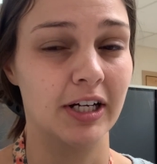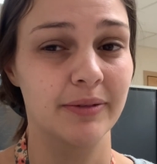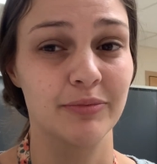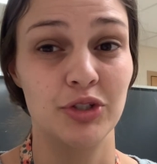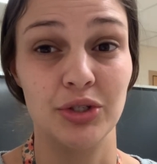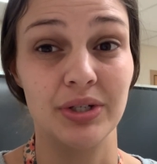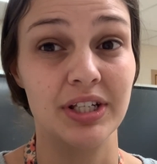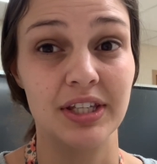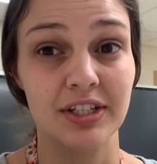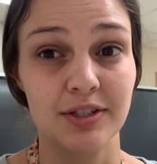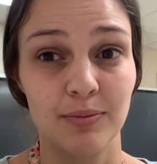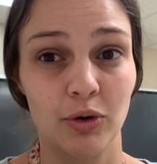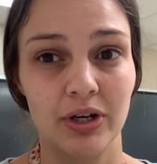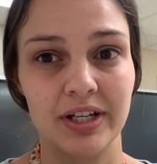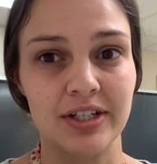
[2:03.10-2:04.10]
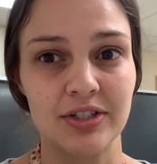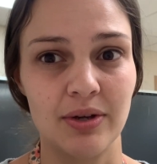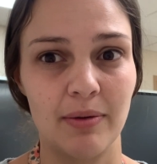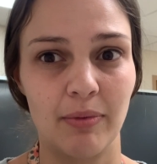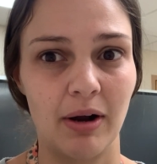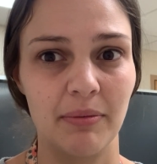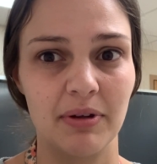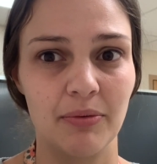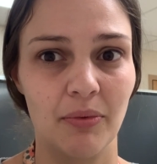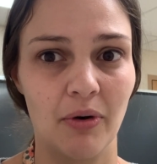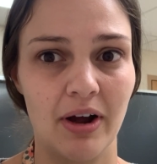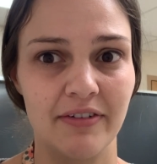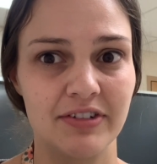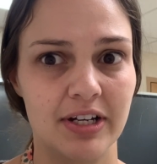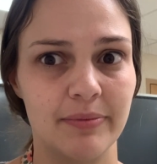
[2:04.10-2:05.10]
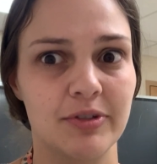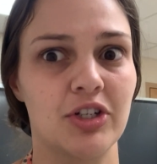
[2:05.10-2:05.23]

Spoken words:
duty this morning, so I probably won't have time to